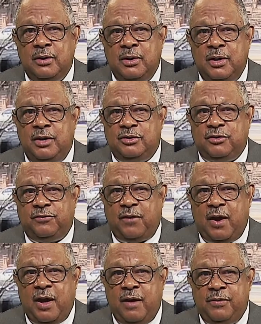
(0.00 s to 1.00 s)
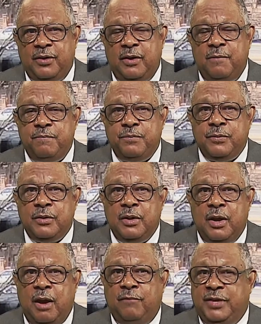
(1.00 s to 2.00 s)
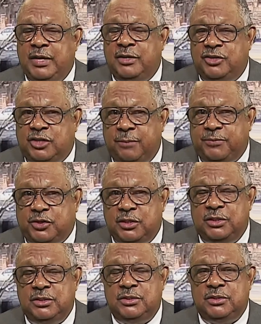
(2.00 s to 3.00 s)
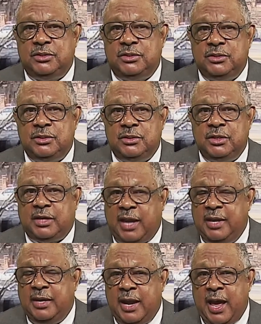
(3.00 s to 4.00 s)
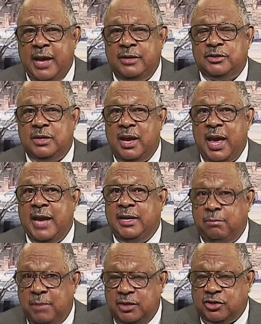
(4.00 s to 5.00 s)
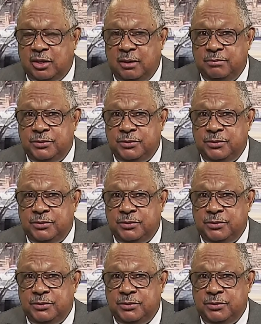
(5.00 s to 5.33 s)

is the father of the Egyptians, the Canaanites, and the Muslims.